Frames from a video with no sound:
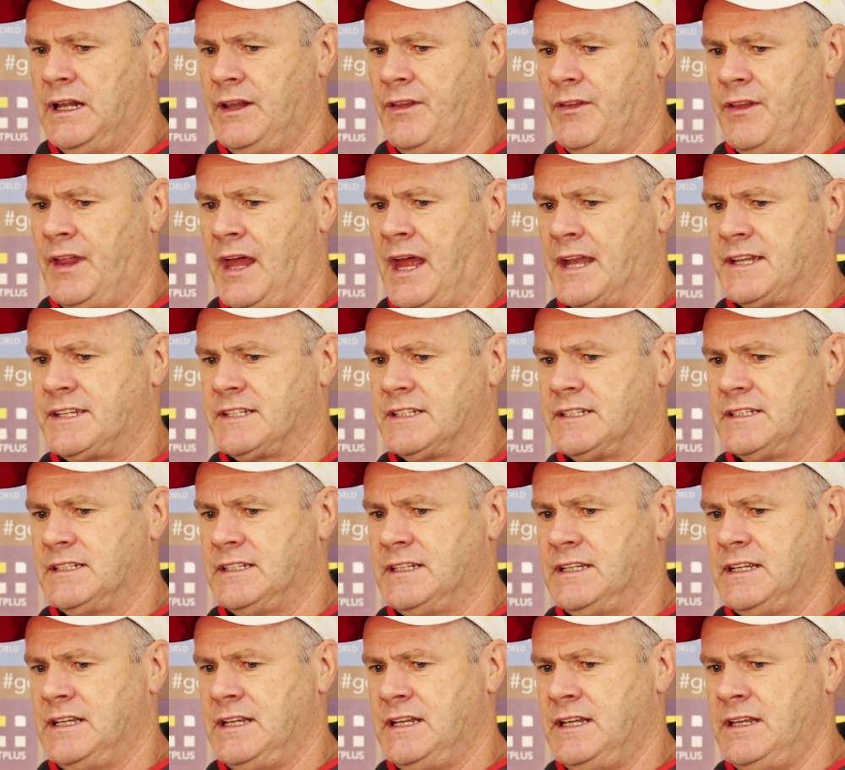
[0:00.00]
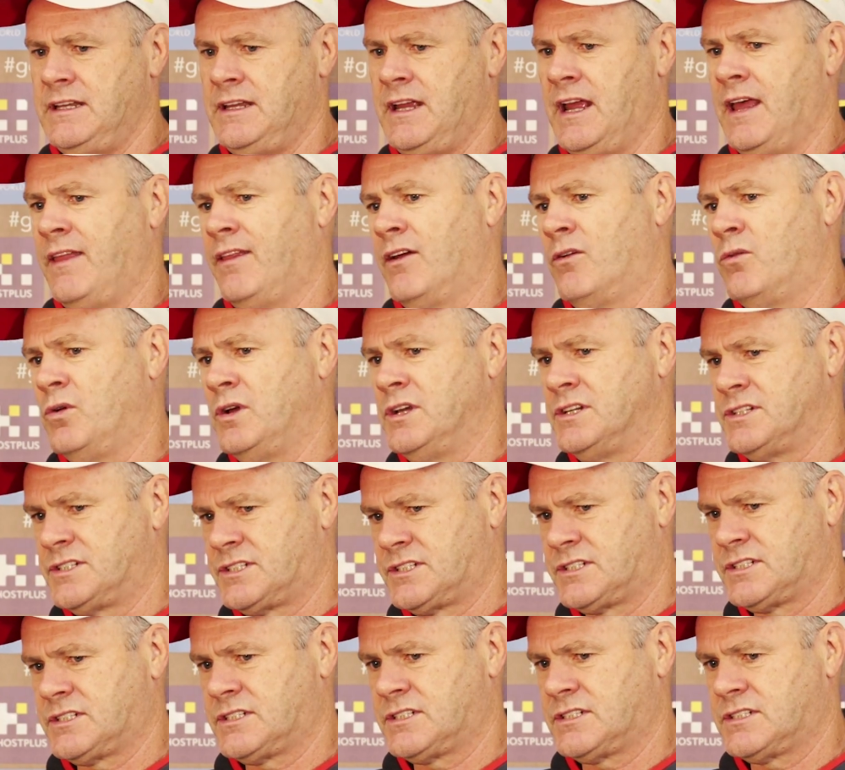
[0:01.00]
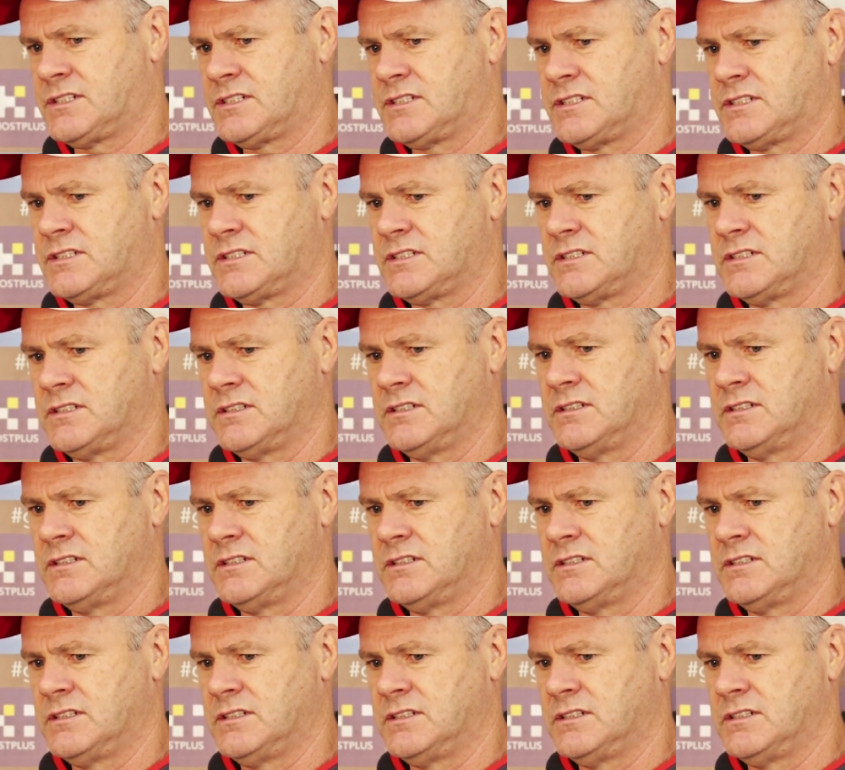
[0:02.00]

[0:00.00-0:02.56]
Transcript: There is